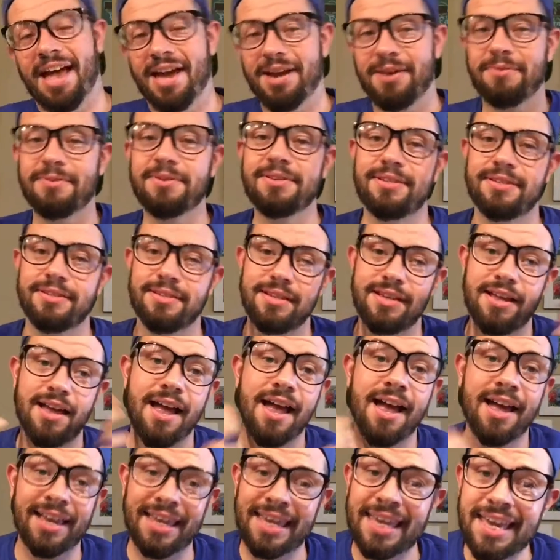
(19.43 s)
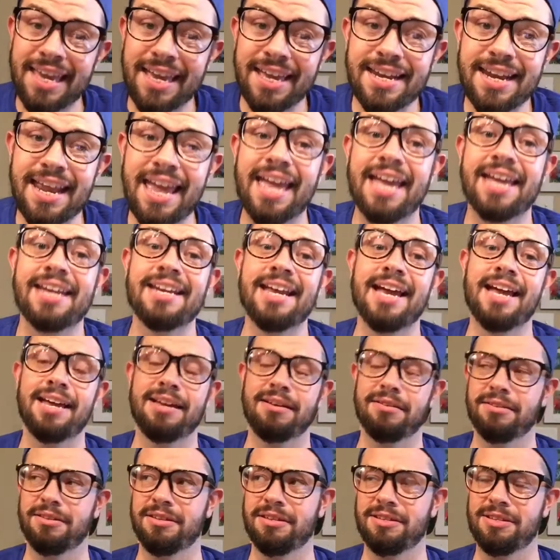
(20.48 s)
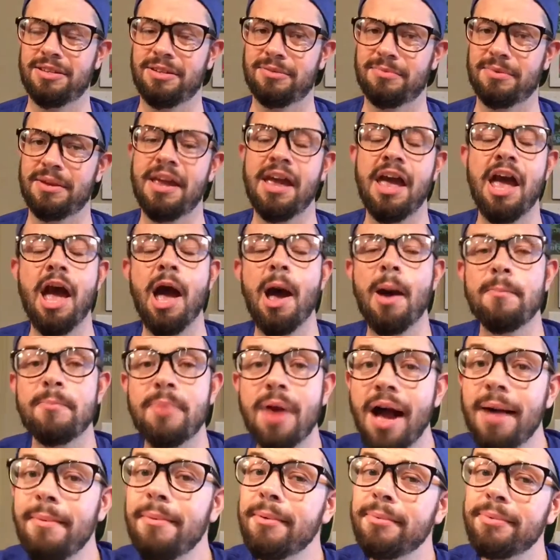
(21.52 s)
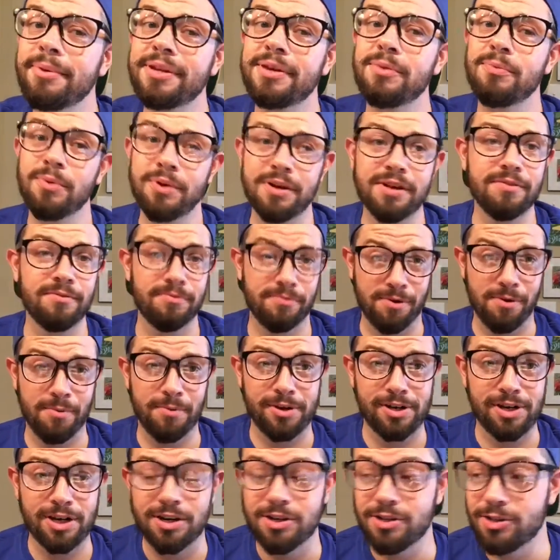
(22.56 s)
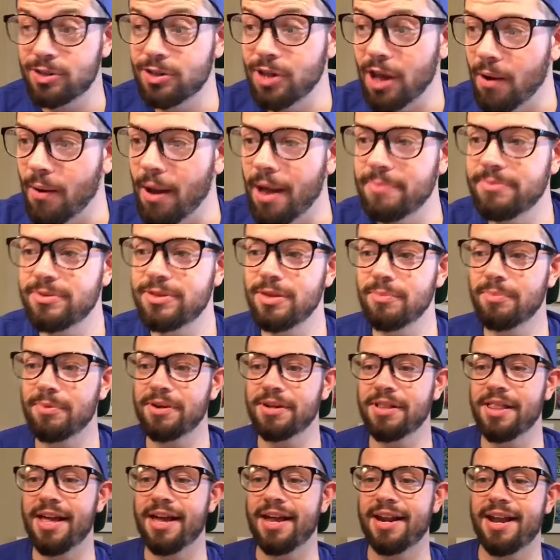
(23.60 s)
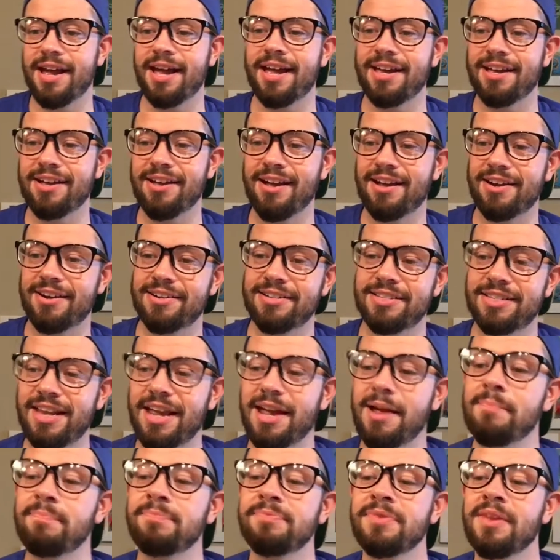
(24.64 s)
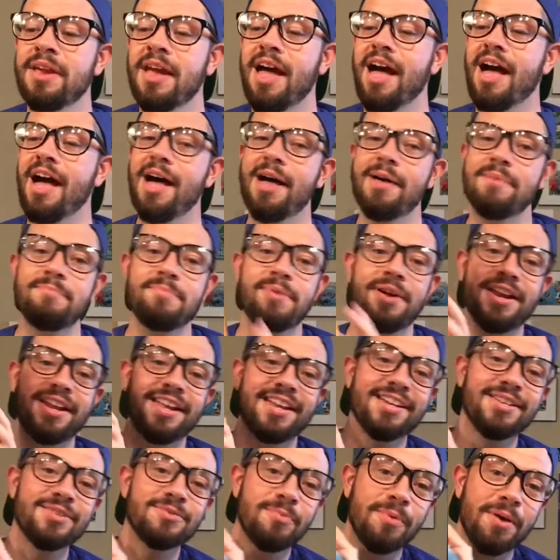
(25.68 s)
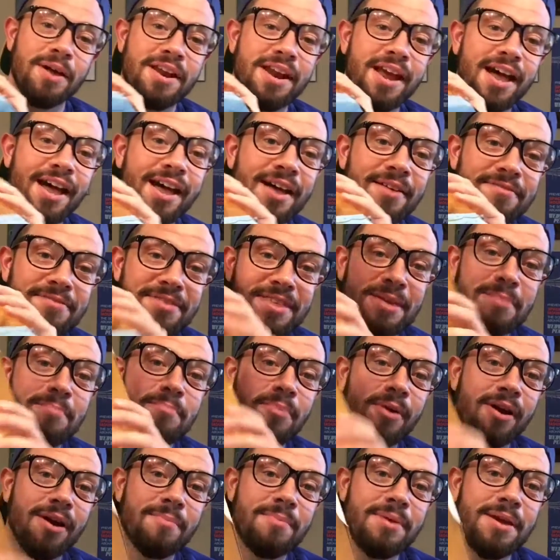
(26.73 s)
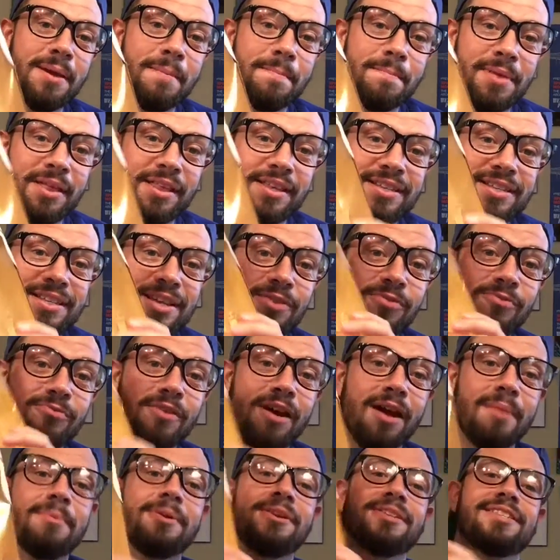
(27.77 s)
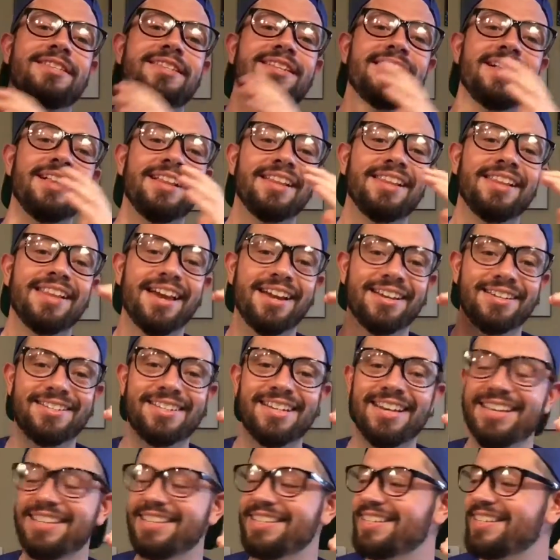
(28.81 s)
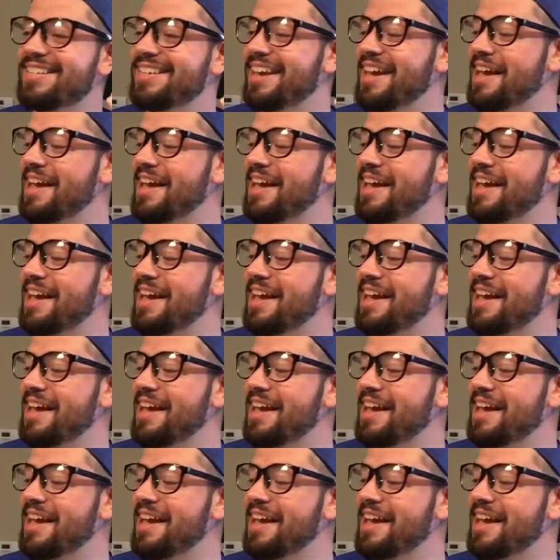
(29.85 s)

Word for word: I was a kid and I, excuse me, probably would have ruined her. So I'm super glad I got her today. Um, but it is one of the Barbie Millicent Roberts collections.